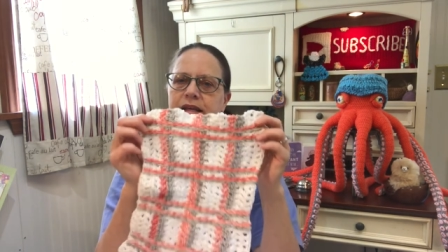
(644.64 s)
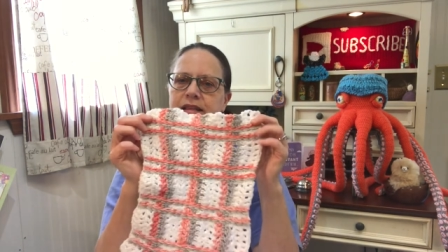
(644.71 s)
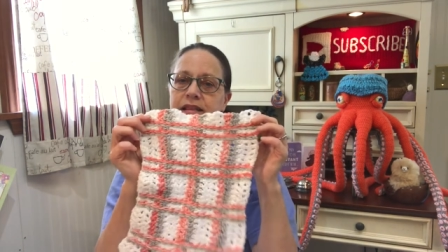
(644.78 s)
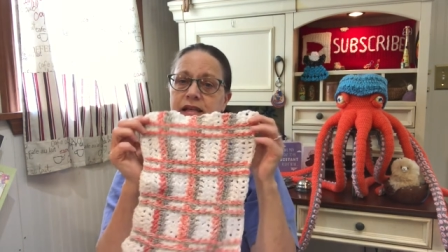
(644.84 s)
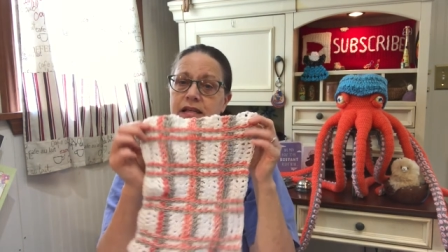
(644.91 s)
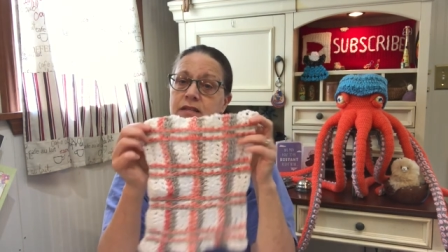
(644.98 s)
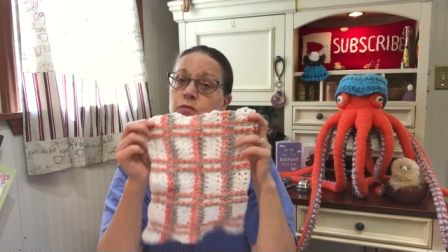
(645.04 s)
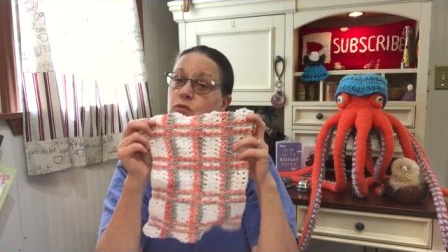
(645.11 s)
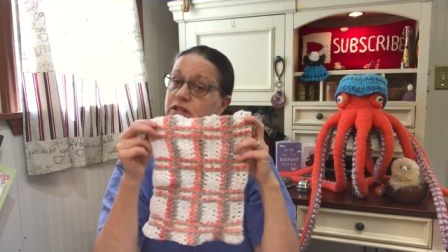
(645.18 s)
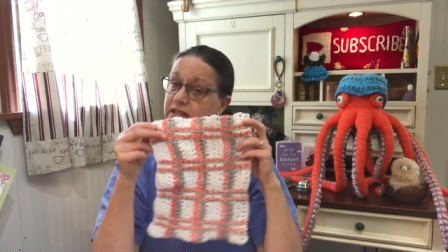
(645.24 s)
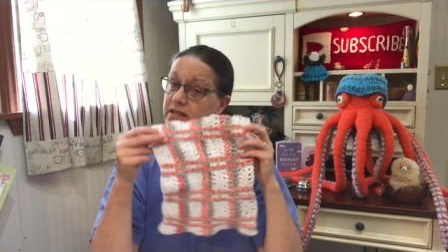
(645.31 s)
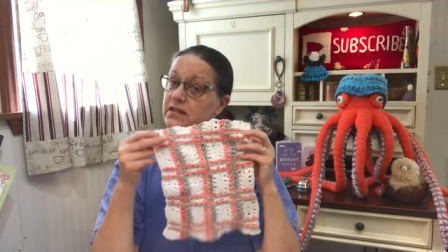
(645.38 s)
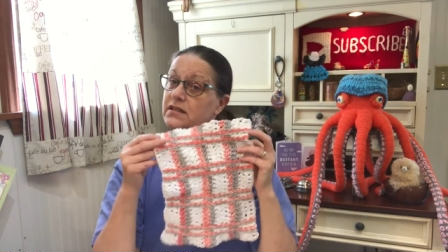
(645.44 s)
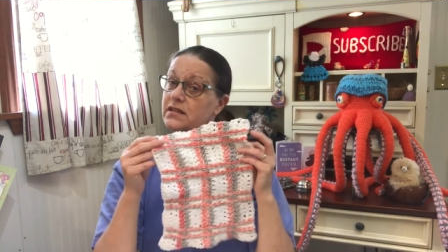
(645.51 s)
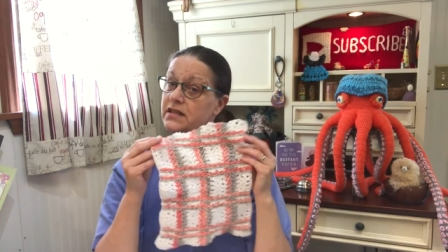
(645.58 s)
this
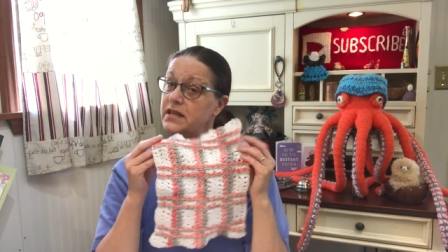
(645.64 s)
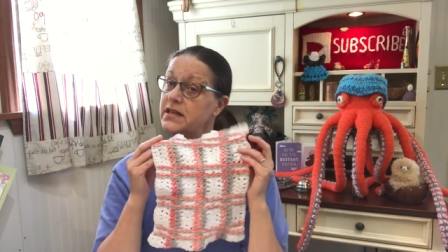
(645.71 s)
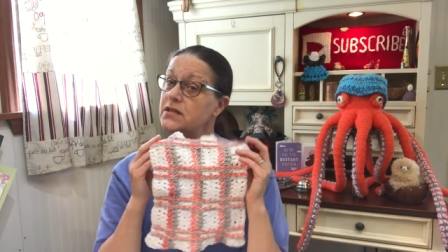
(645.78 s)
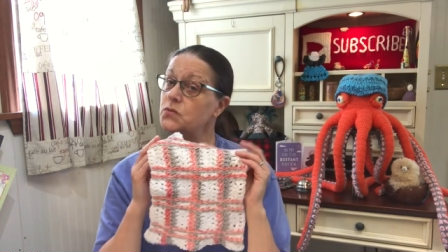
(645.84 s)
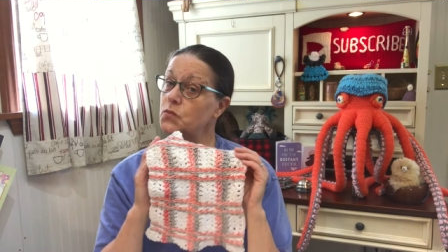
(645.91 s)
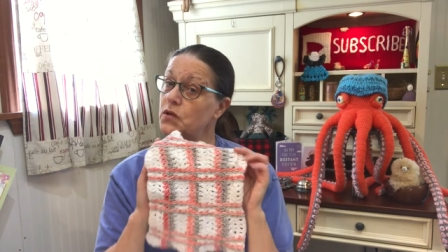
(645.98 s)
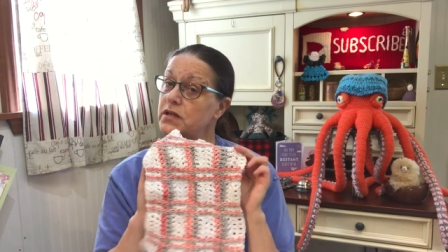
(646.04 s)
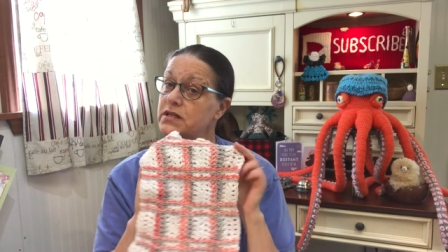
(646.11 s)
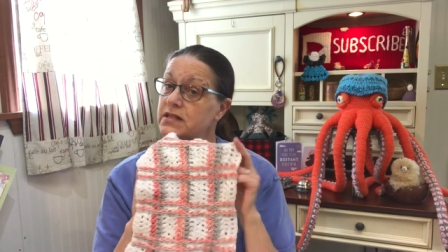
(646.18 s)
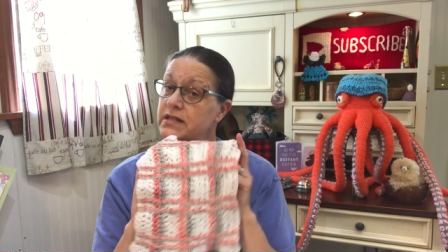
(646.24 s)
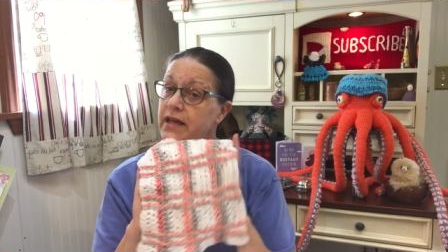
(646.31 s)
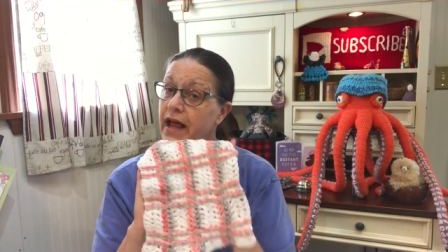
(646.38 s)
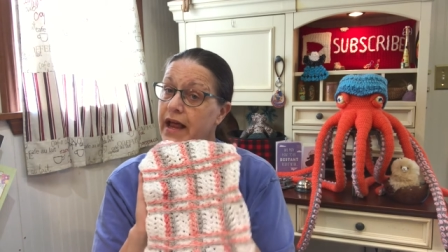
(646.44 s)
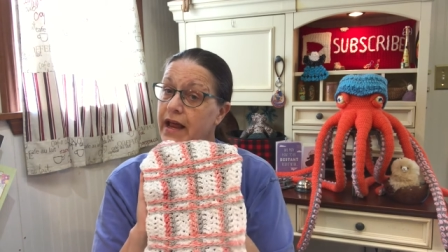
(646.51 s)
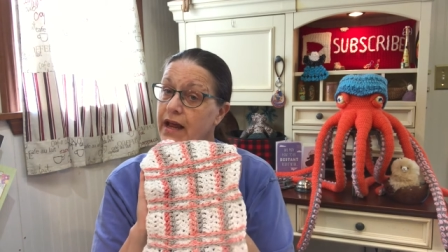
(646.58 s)
was, this was
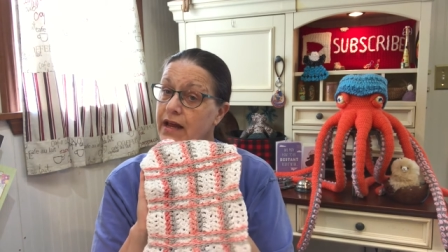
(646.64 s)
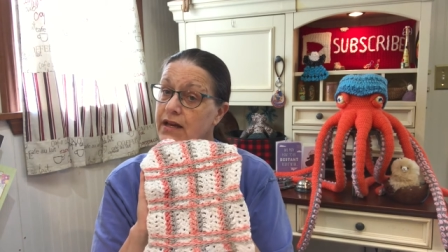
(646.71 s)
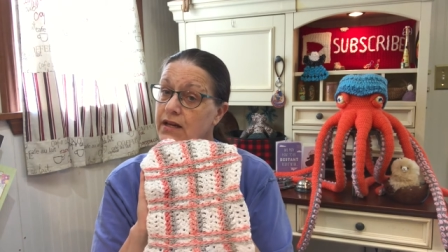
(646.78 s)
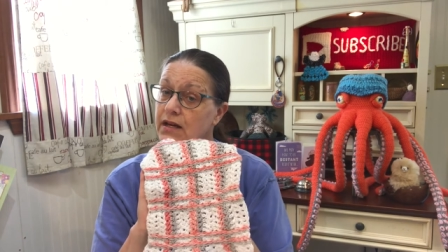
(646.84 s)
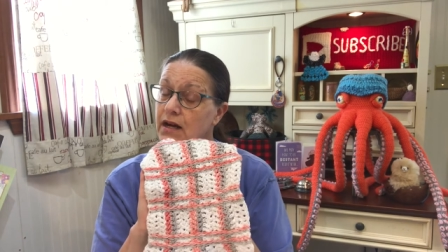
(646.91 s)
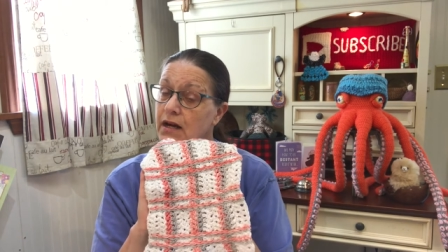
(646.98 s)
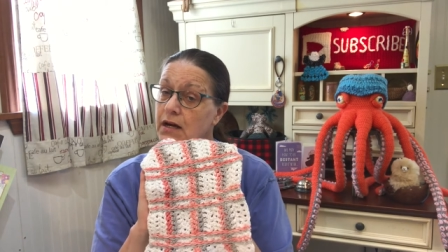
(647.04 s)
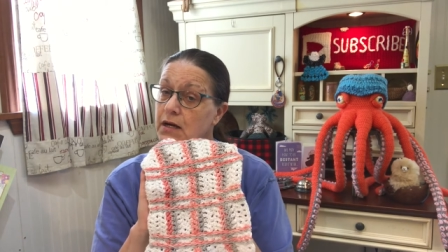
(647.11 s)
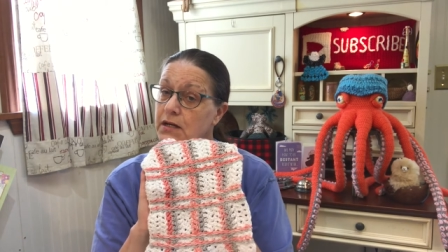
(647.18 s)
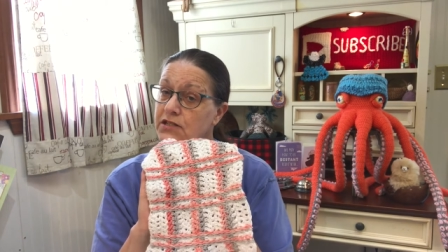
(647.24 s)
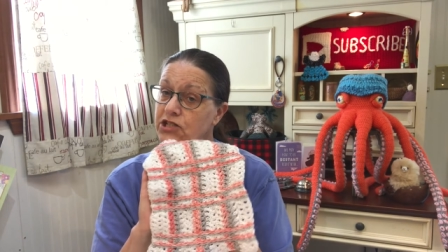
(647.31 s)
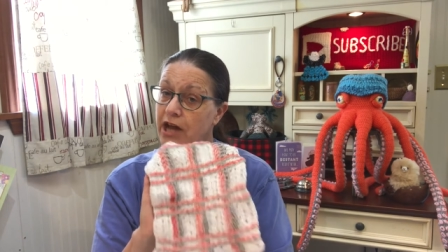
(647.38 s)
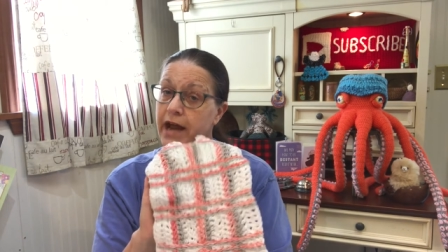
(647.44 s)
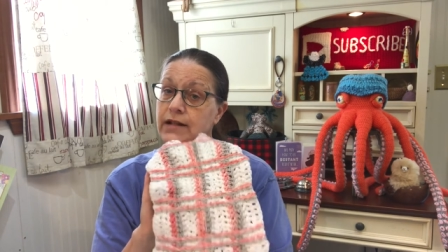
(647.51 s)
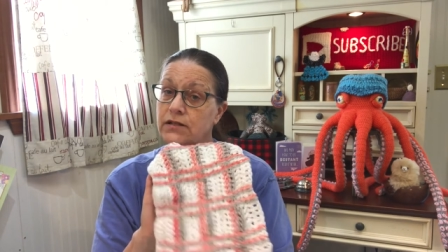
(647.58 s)
a uh,
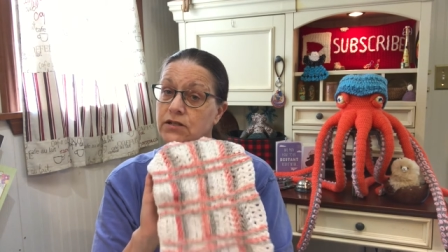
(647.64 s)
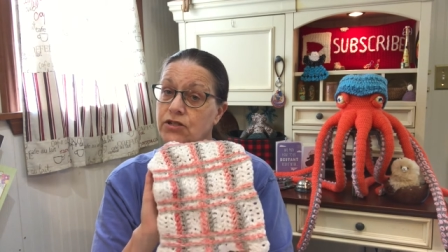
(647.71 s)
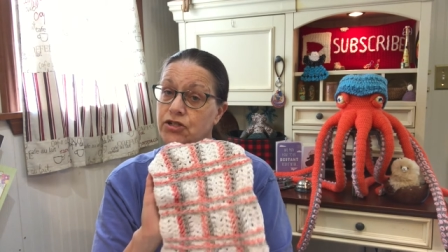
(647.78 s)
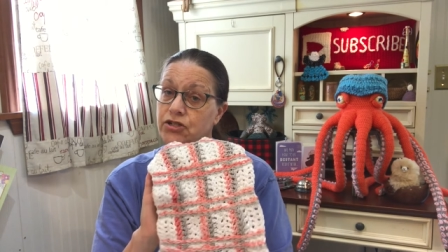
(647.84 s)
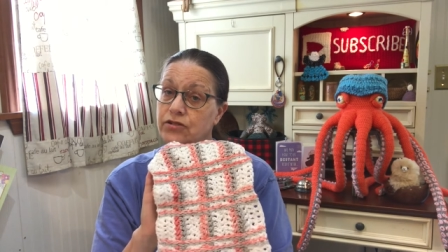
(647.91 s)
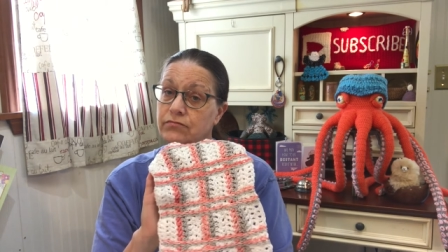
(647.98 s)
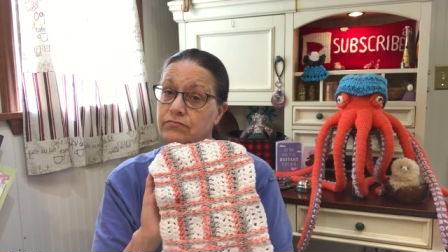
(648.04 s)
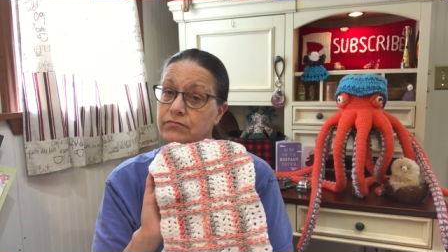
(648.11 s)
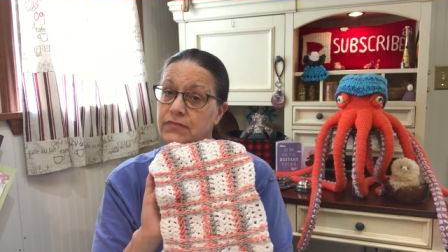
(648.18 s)
challenge.